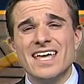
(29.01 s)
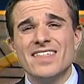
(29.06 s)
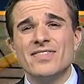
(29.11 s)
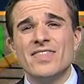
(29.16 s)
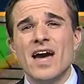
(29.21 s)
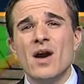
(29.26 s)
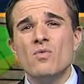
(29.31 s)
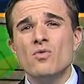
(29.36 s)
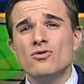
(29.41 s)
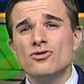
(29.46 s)
and
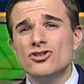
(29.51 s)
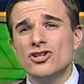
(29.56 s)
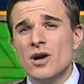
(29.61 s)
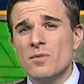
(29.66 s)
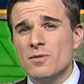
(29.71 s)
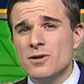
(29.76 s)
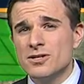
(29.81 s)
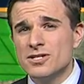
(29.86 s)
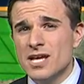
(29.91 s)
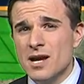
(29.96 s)
that will
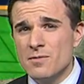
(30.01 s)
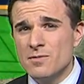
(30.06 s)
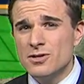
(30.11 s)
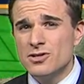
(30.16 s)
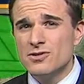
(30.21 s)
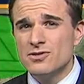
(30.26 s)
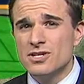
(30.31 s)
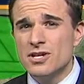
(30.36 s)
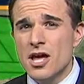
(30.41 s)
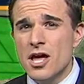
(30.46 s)
drop our
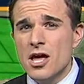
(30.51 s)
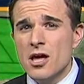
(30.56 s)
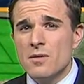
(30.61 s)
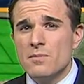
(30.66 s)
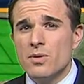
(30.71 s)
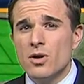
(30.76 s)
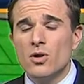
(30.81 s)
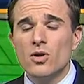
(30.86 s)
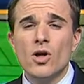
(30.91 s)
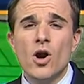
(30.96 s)
temperatures
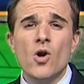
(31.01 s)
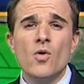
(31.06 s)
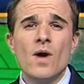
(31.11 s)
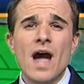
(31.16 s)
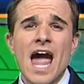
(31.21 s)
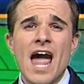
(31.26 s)
below